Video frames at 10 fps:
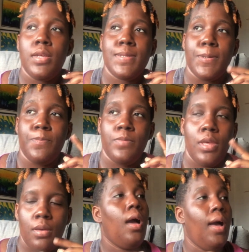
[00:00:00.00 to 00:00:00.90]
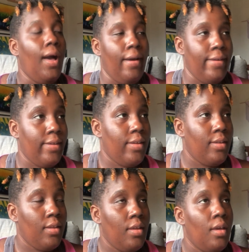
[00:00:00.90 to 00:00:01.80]
So
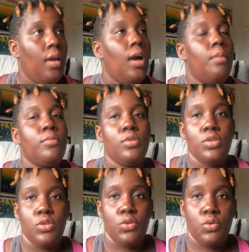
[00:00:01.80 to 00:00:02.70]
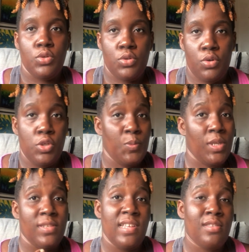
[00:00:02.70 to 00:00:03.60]
I'm going to do tutorials
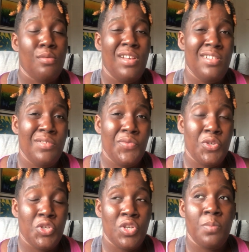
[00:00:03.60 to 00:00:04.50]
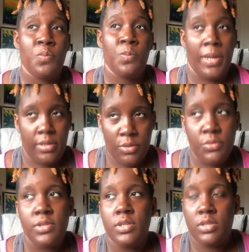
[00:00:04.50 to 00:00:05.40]
because that's how I learned Photoshop, by
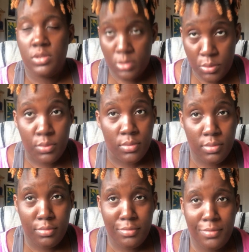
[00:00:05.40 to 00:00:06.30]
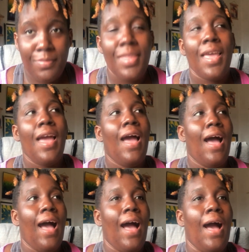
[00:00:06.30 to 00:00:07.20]
using it in school
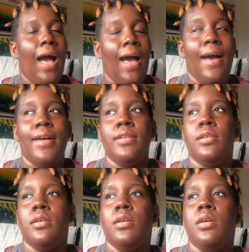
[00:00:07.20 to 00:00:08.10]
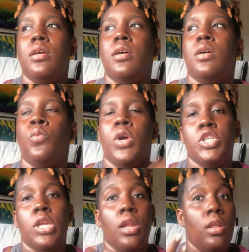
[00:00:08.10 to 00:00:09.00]
and
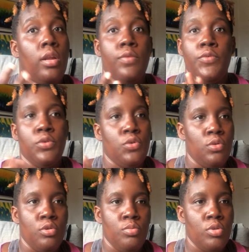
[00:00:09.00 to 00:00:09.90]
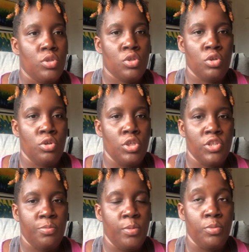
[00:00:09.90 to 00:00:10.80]
watching a lot of YouTube tutorials
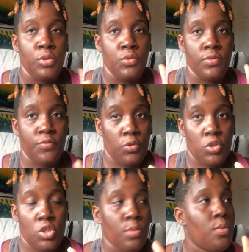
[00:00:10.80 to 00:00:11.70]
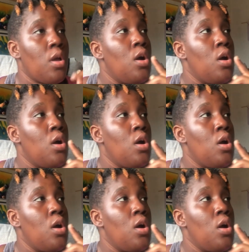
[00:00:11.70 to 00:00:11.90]
of people using Photoshop.